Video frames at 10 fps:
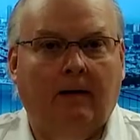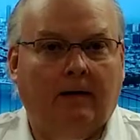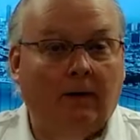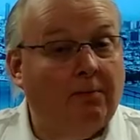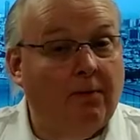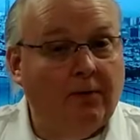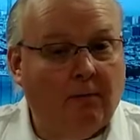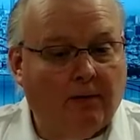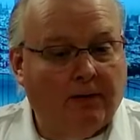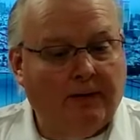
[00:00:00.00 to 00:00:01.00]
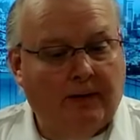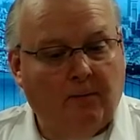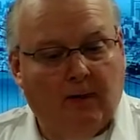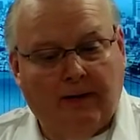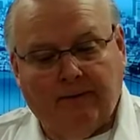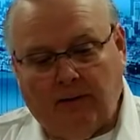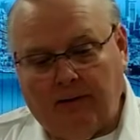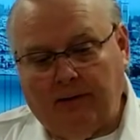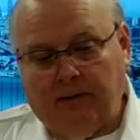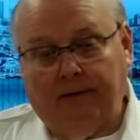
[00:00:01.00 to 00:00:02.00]
So the bougie works the same way if
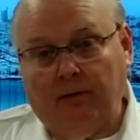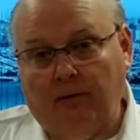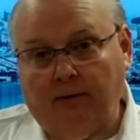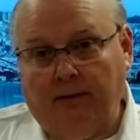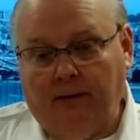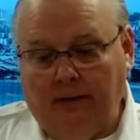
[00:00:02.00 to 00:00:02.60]
you're using